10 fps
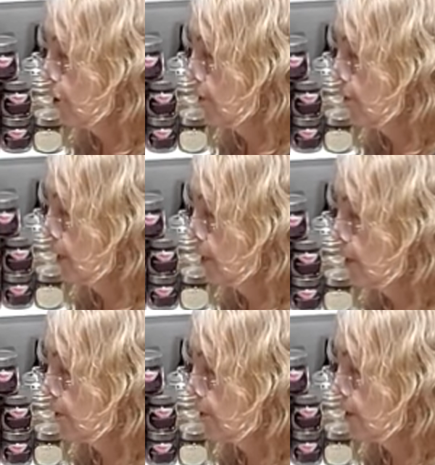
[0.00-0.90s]
should find a
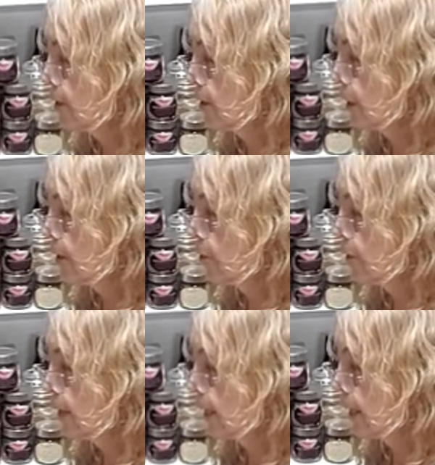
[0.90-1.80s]
difference in
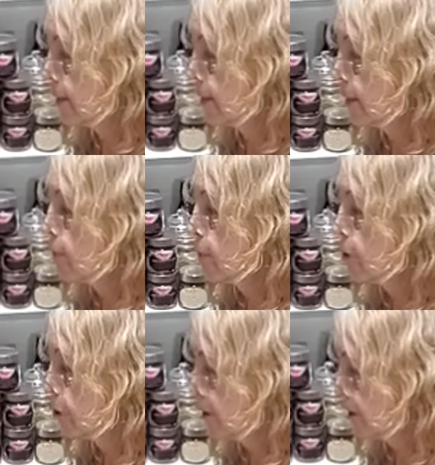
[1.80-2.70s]
3 days, some
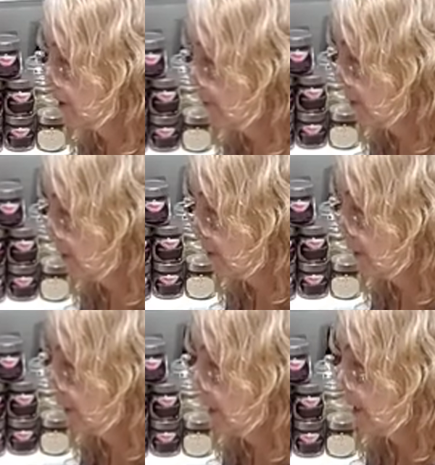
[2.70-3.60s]
sort of
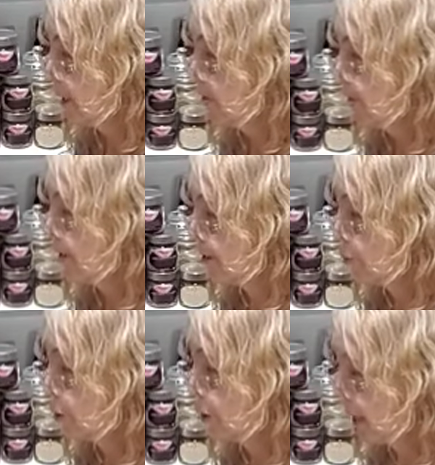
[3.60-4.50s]
difference, if it's
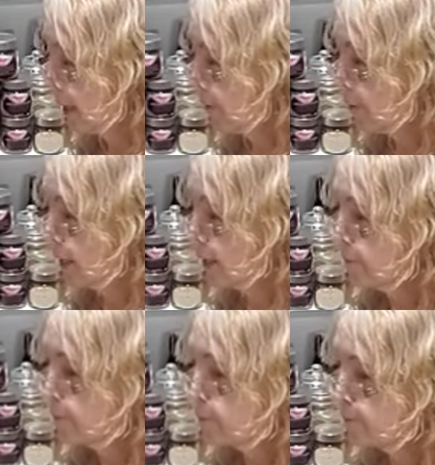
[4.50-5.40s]
working, right?
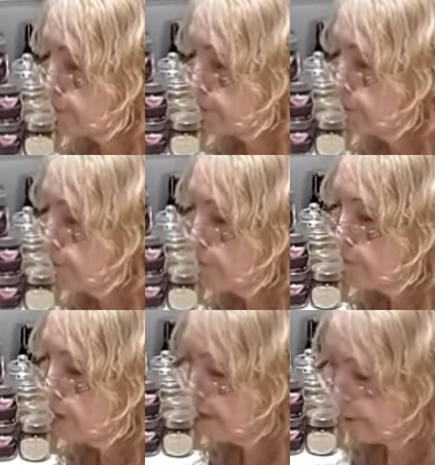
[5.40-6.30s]

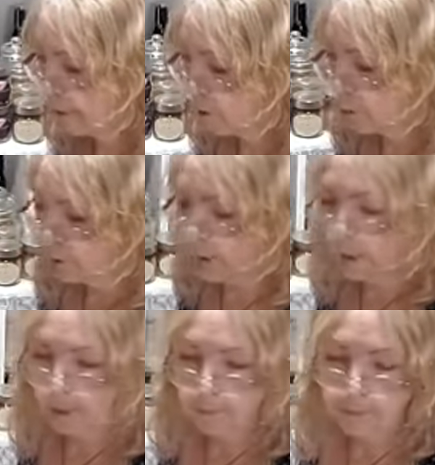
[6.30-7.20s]
So
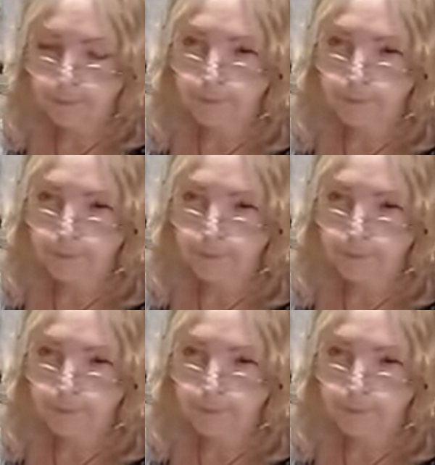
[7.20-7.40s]
I'm